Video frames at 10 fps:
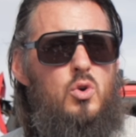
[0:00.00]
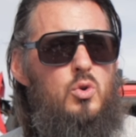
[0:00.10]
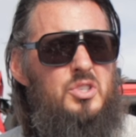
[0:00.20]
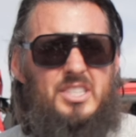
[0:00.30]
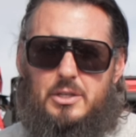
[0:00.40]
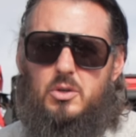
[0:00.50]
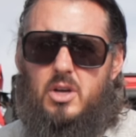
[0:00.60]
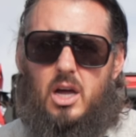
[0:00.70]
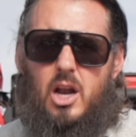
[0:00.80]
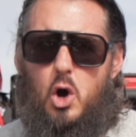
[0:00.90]
steel
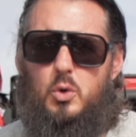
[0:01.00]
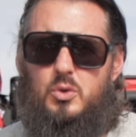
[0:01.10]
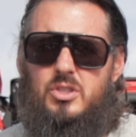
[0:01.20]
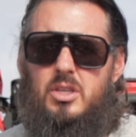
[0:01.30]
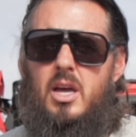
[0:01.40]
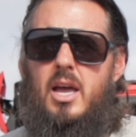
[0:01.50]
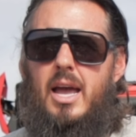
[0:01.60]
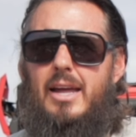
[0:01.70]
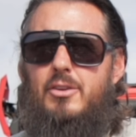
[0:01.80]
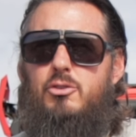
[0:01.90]
cut oats,
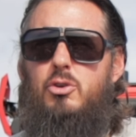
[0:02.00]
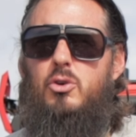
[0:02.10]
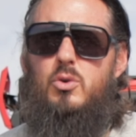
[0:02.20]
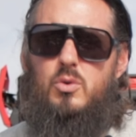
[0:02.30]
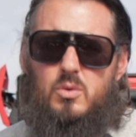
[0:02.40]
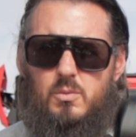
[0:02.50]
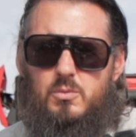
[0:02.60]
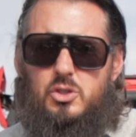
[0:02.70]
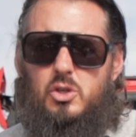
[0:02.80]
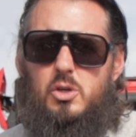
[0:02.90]
and 2
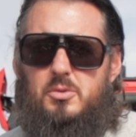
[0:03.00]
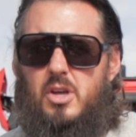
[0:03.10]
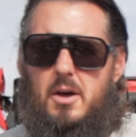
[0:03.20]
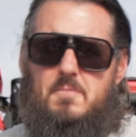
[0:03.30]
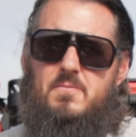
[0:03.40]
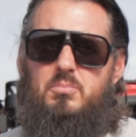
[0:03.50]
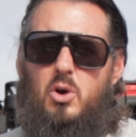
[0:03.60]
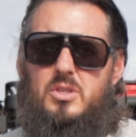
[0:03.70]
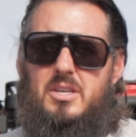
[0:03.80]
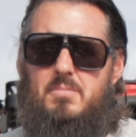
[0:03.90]
scoops of
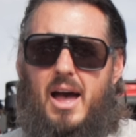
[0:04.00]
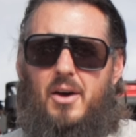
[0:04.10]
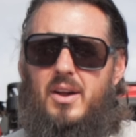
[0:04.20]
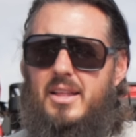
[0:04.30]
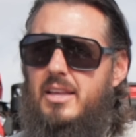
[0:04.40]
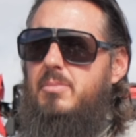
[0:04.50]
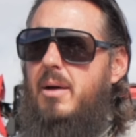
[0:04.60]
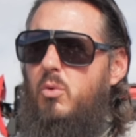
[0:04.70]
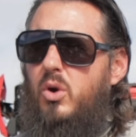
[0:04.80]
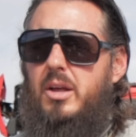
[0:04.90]
protein powder, and that's my
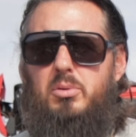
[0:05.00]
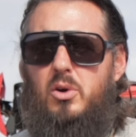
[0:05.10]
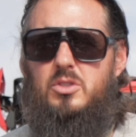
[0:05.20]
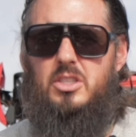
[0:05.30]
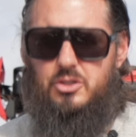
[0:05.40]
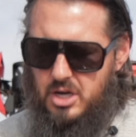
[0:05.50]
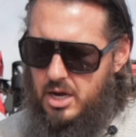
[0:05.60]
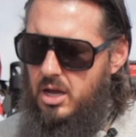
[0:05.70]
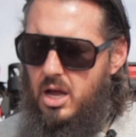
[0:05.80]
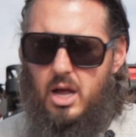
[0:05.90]
morning protein
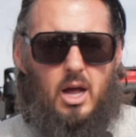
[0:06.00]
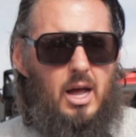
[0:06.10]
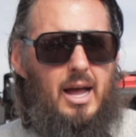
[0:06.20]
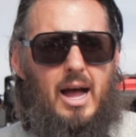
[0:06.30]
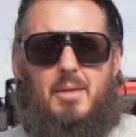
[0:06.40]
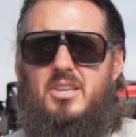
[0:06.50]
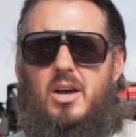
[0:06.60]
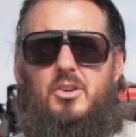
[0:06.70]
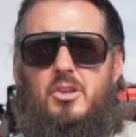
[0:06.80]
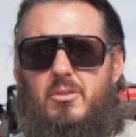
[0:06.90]
shake. I'm
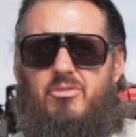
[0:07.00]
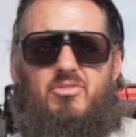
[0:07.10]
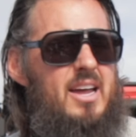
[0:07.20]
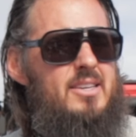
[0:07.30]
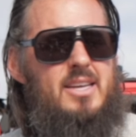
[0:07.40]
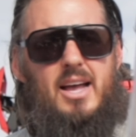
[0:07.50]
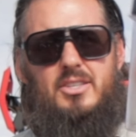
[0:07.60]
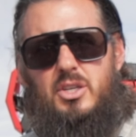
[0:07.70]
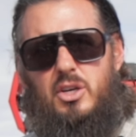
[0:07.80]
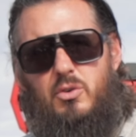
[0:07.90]
telling you,
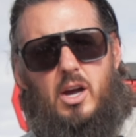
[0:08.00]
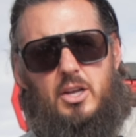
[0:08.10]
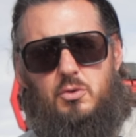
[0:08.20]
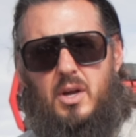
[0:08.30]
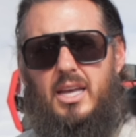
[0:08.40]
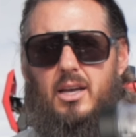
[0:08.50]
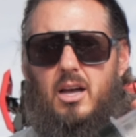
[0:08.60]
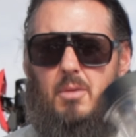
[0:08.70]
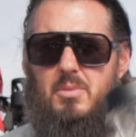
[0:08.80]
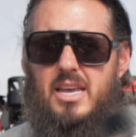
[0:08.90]
fantastic, great drinking
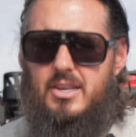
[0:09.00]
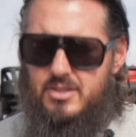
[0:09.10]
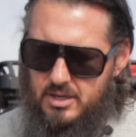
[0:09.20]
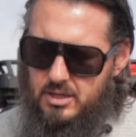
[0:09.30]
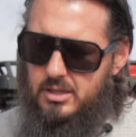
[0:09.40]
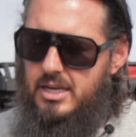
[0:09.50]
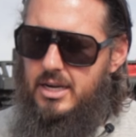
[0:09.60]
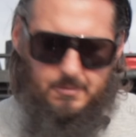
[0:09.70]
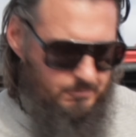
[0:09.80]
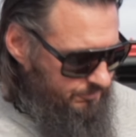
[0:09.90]
cup, easy to
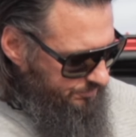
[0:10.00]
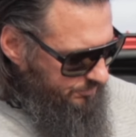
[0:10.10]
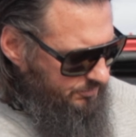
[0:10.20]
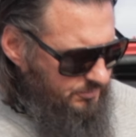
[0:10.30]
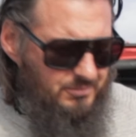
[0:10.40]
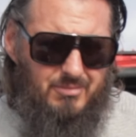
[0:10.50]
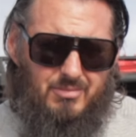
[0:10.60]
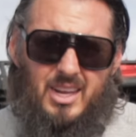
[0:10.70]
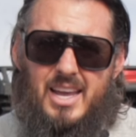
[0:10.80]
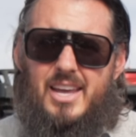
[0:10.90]
clean.
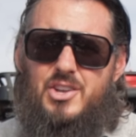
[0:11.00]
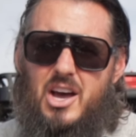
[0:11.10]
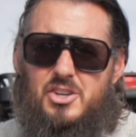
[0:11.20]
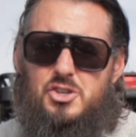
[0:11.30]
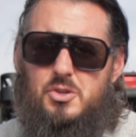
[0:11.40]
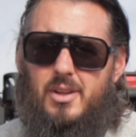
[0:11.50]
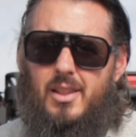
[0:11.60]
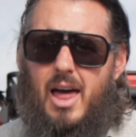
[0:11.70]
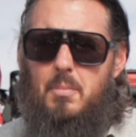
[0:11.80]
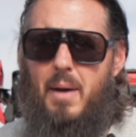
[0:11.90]
It does use a
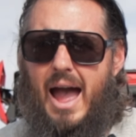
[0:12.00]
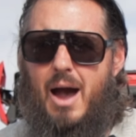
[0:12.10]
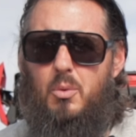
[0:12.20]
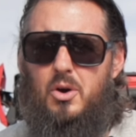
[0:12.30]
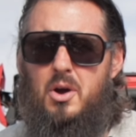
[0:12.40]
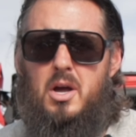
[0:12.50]
lot of power,